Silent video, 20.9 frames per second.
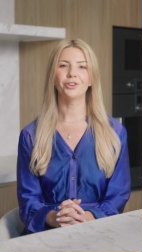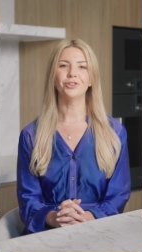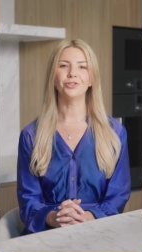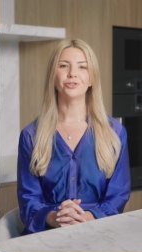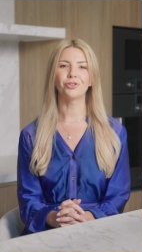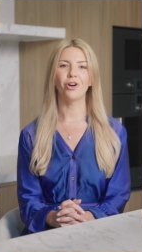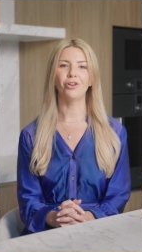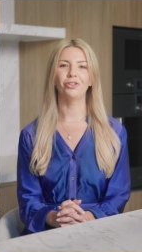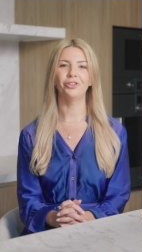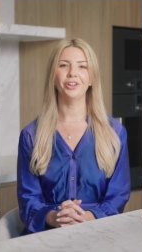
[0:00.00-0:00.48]

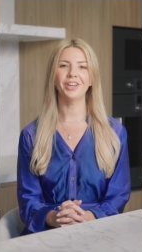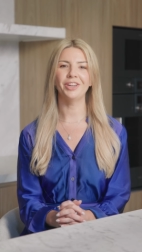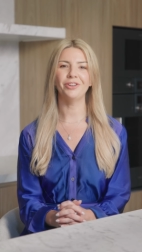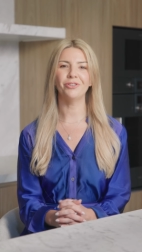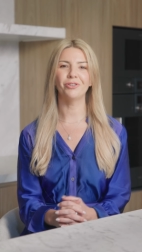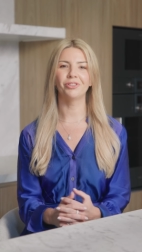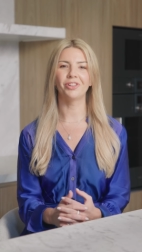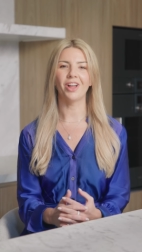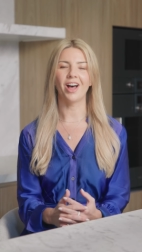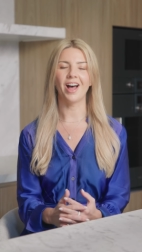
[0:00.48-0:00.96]
Controlling
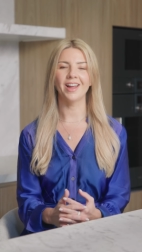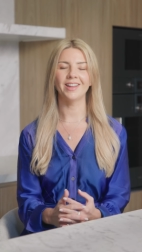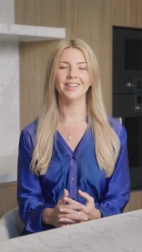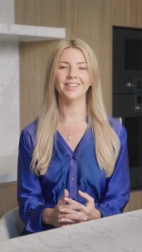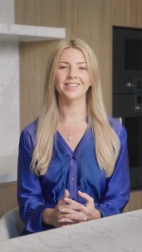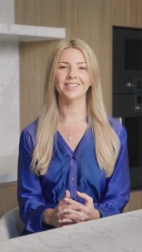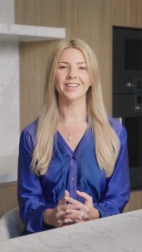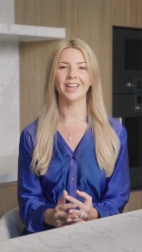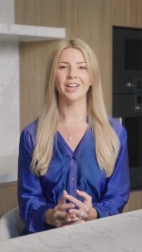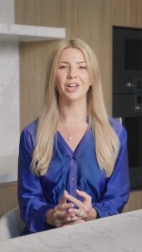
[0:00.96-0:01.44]
your
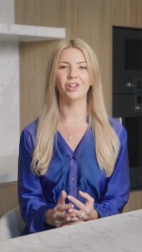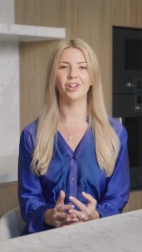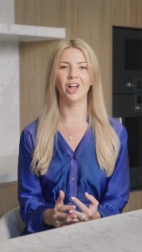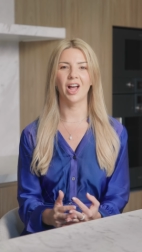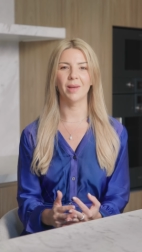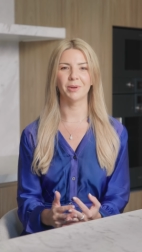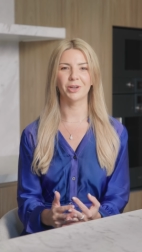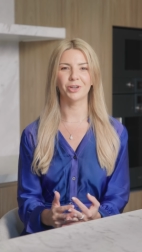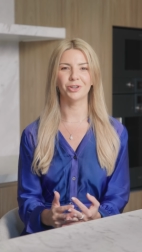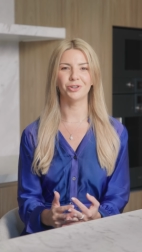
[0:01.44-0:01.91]
lights and
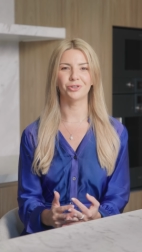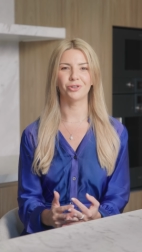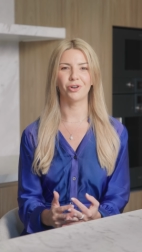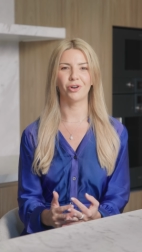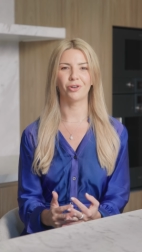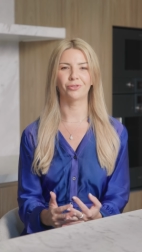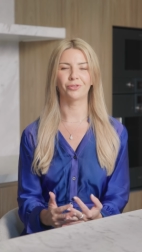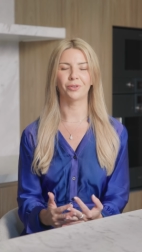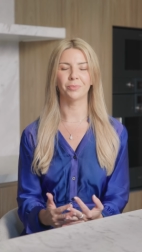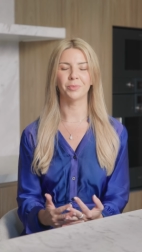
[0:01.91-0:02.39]
climate
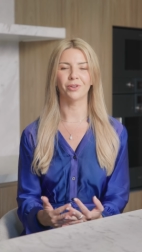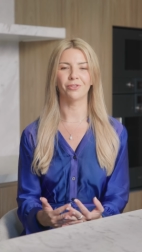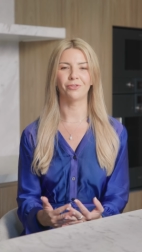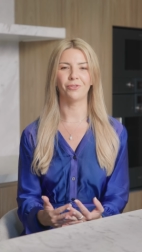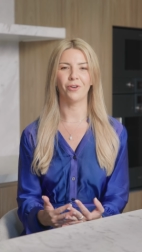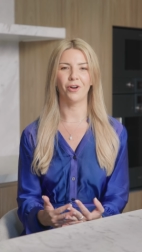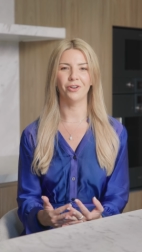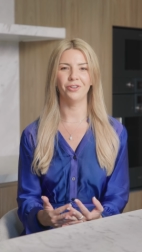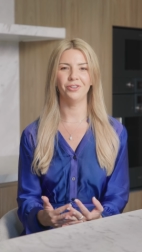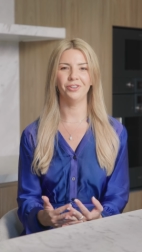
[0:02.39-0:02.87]
control from your
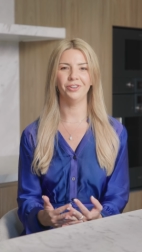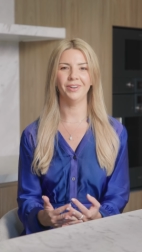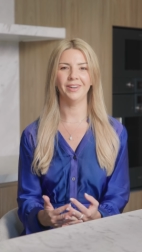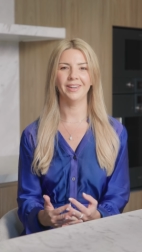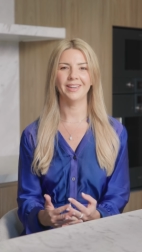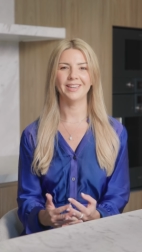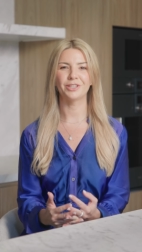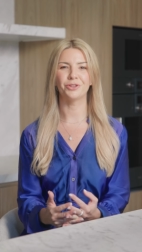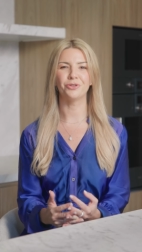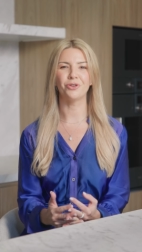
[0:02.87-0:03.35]
phone
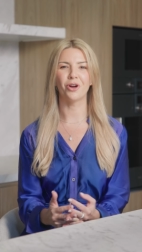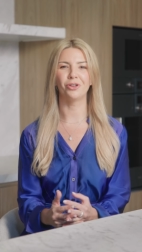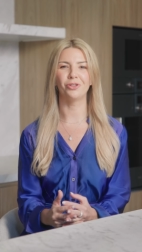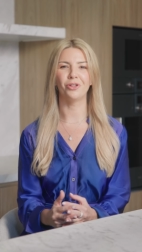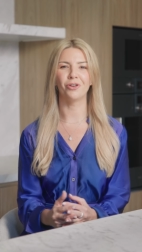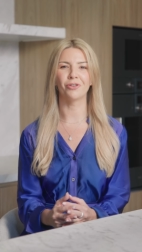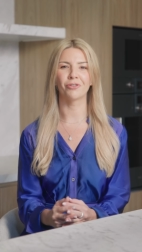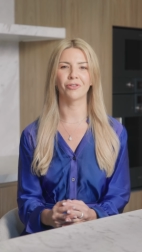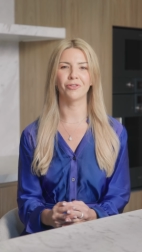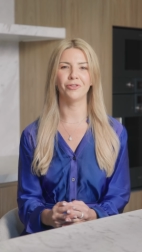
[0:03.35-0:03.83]
is no
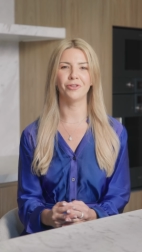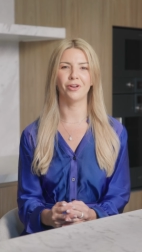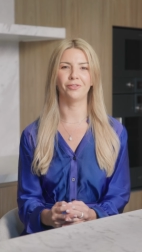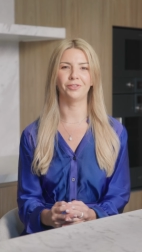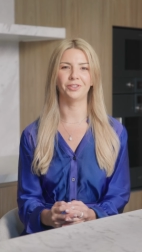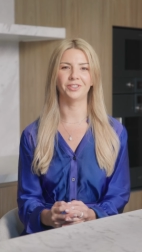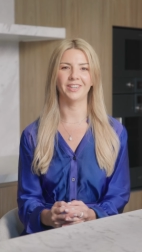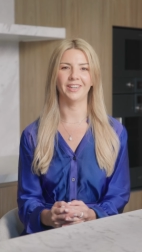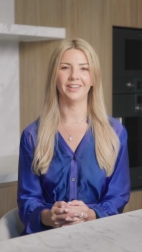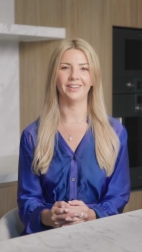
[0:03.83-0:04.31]
longer a
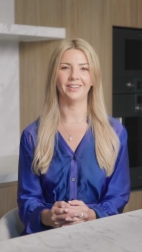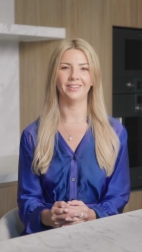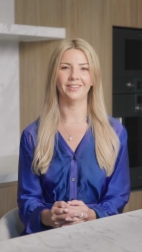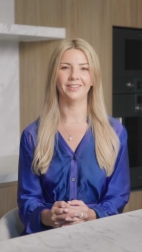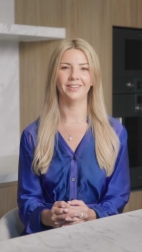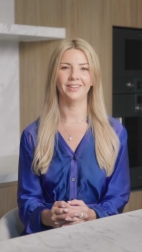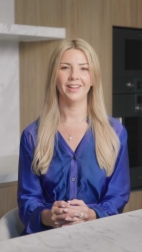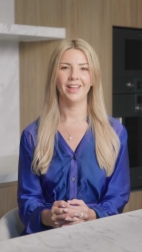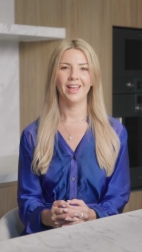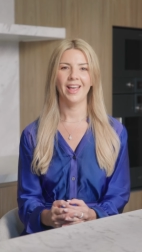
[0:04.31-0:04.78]
novelty
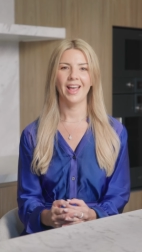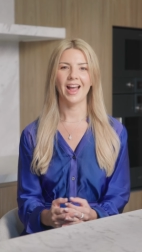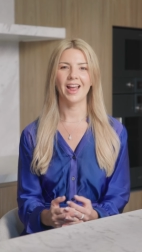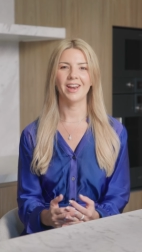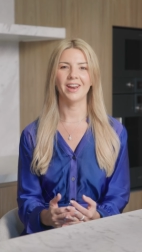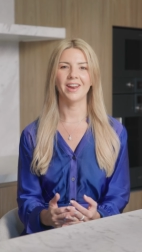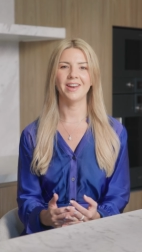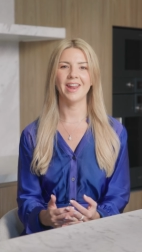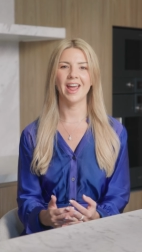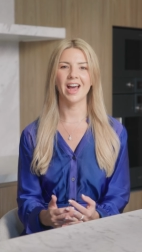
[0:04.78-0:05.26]

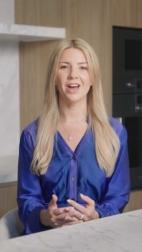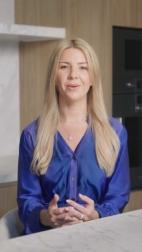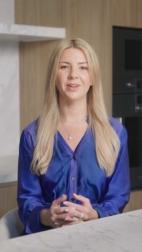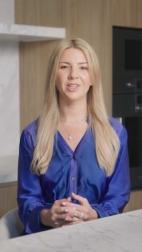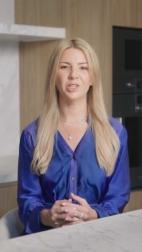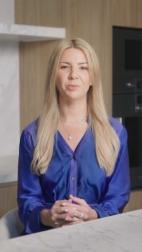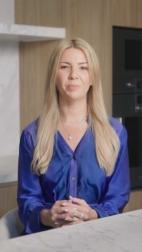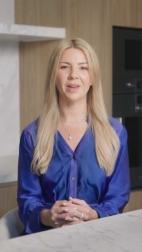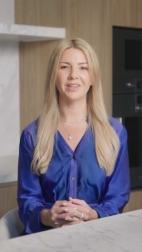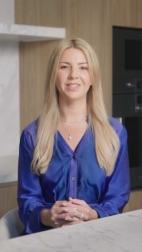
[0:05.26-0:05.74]
and are now
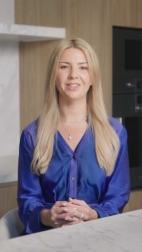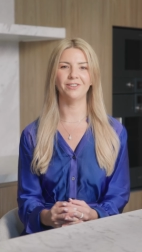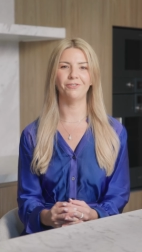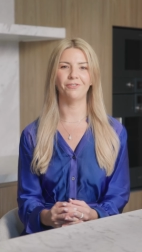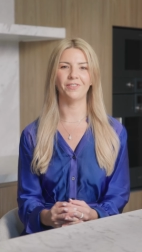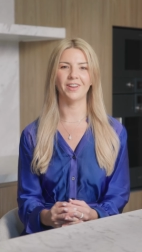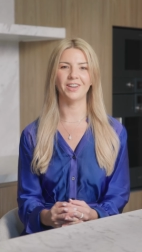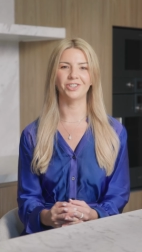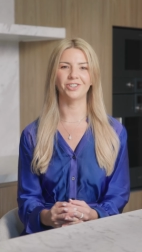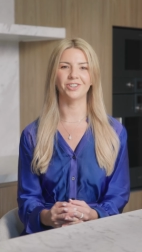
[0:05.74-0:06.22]
expected
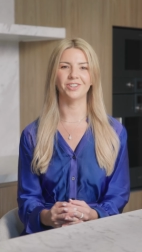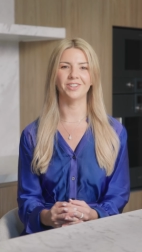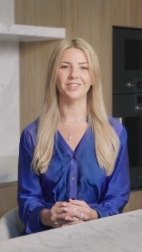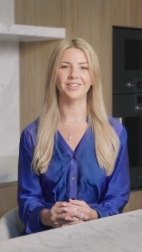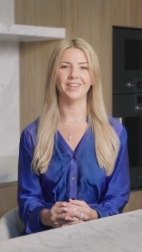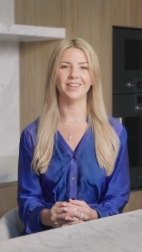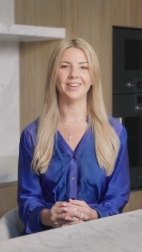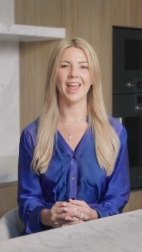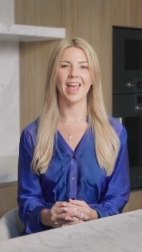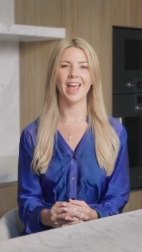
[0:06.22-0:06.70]

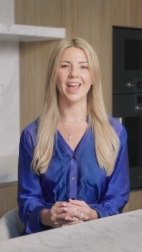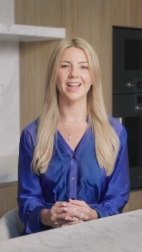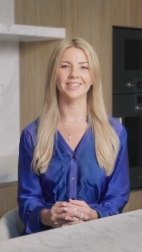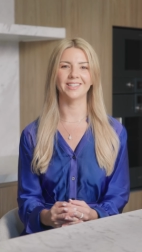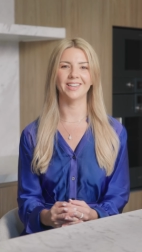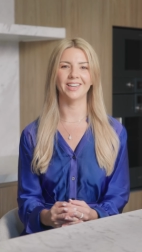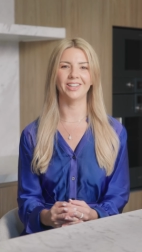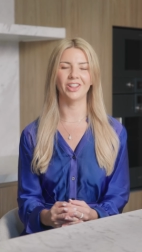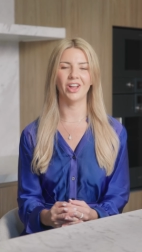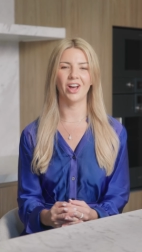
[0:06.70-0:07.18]
features
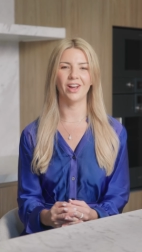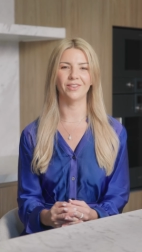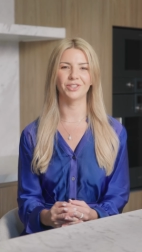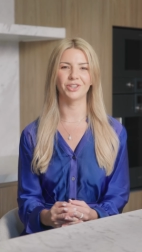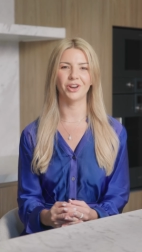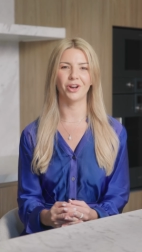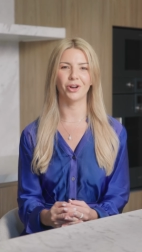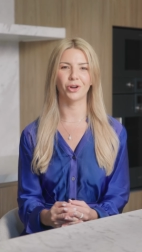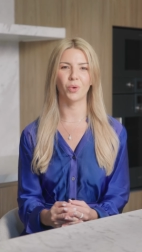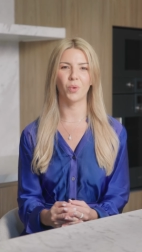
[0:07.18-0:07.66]
enhancing
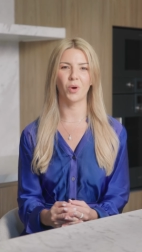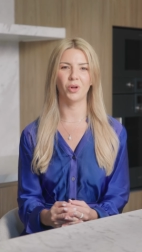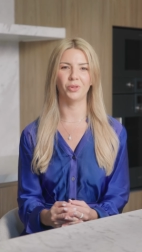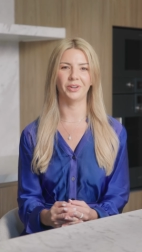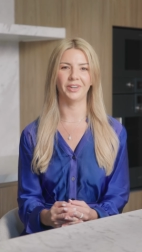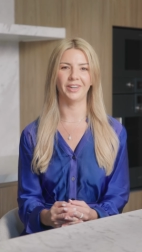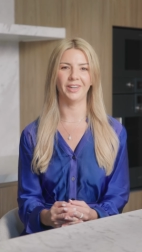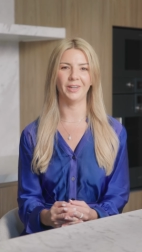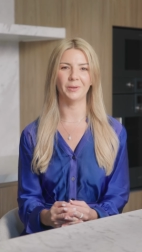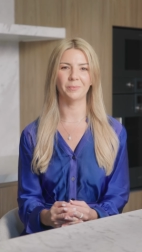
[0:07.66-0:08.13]
lifestyle
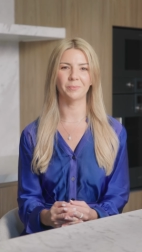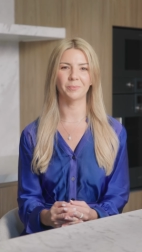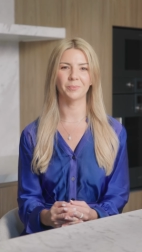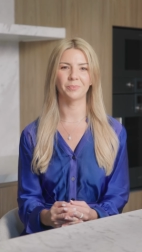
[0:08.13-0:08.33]
quality.